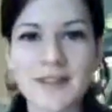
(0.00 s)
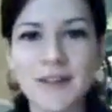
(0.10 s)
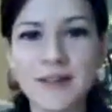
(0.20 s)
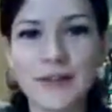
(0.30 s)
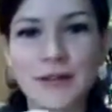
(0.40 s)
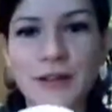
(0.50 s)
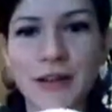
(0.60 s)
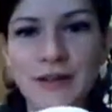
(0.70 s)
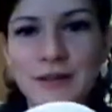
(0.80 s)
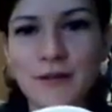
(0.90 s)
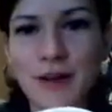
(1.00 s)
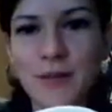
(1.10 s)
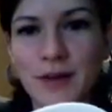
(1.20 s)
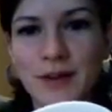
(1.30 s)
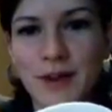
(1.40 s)
which is also called
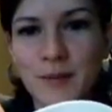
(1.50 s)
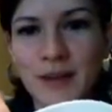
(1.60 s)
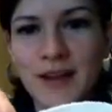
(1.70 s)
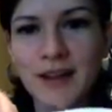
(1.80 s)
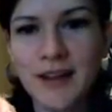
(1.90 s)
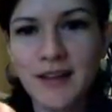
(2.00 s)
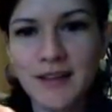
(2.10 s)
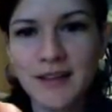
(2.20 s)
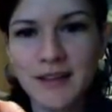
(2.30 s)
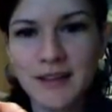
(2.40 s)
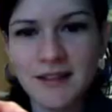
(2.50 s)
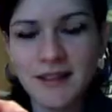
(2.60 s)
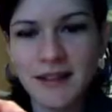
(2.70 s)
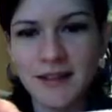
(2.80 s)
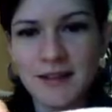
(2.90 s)
scraping therapy. This
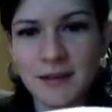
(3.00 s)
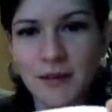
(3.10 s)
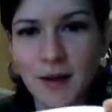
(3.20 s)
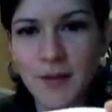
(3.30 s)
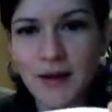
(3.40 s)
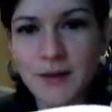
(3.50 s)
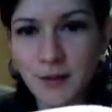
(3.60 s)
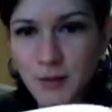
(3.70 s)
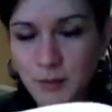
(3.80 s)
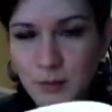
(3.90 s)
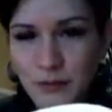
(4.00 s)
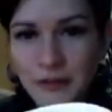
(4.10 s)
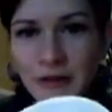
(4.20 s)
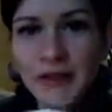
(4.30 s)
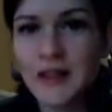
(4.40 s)
is a ceramic soup
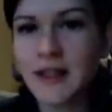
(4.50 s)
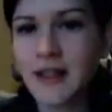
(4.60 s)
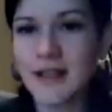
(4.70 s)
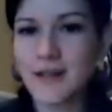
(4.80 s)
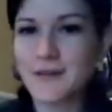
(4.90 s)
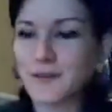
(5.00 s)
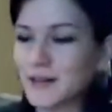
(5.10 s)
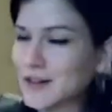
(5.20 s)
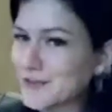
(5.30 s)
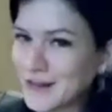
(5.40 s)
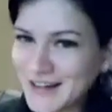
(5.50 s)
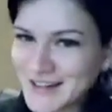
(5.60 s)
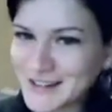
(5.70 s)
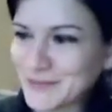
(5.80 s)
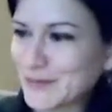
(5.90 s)
spoon, very,
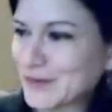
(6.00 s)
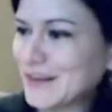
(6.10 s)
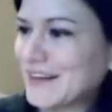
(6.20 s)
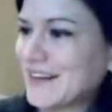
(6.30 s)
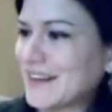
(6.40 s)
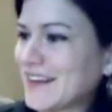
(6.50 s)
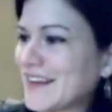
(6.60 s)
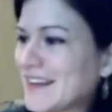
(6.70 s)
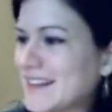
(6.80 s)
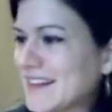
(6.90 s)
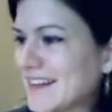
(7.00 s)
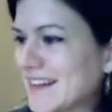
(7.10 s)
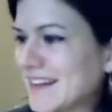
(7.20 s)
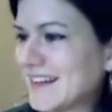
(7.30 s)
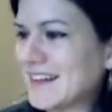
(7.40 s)
very simple. And
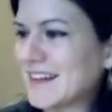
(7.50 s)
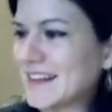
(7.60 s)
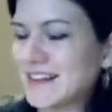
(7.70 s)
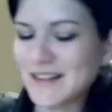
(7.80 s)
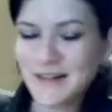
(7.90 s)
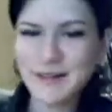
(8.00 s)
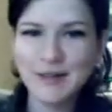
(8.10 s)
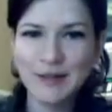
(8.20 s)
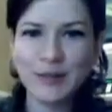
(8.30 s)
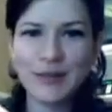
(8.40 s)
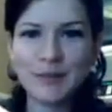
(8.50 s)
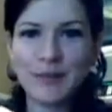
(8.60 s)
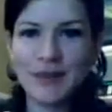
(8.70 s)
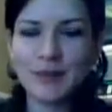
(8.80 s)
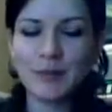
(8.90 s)
again, I can use a
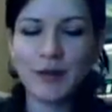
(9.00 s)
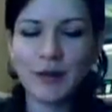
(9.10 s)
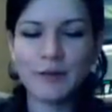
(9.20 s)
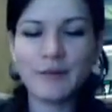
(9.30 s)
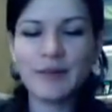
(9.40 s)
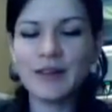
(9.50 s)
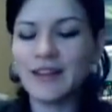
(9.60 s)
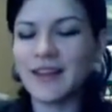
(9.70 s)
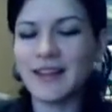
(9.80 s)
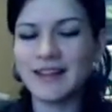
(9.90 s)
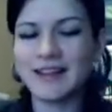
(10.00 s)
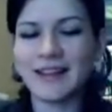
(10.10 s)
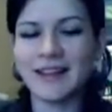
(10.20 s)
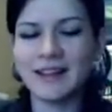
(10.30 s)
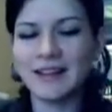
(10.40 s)
Burt's Bees balm.
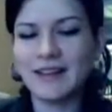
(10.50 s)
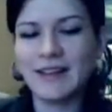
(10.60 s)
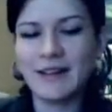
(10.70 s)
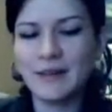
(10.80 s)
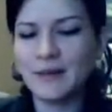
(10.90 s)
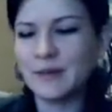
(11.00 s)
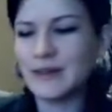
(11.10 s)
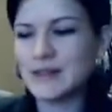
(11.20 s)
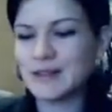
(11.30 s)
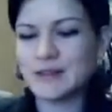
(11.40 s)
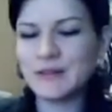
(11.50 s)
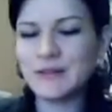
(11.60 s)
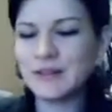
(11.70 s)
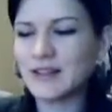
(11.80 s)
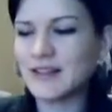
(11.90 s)
And what we
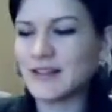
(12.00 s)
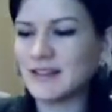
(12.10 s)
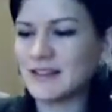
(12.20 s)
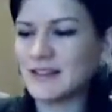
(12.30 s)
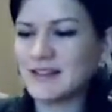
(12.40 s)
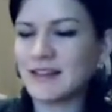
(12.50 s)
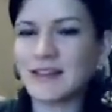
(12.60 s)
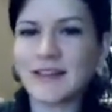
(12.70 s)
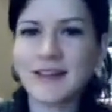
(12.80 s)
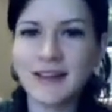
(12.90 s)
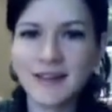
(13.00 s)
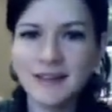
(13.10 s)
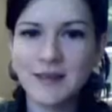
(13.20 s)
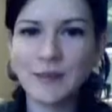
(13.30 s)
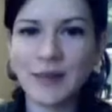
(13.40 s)
do is
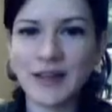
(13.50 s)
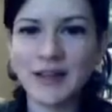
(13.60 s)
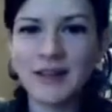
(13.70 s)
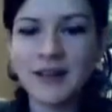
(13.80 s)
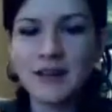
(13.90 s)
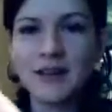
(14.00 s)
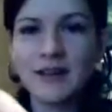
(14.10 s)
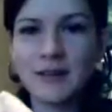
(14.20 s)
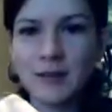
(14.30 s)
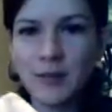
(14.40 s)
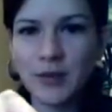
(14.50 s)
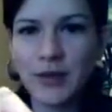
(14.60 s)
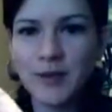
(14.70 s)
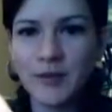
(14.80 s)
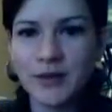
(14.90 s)
simply scrape
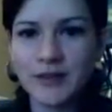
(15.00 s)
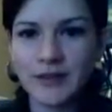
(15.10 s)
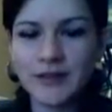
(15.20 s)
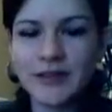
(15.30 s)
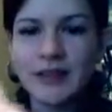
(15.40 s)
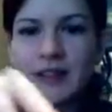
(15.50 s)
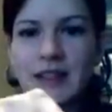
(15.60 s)
along a muscle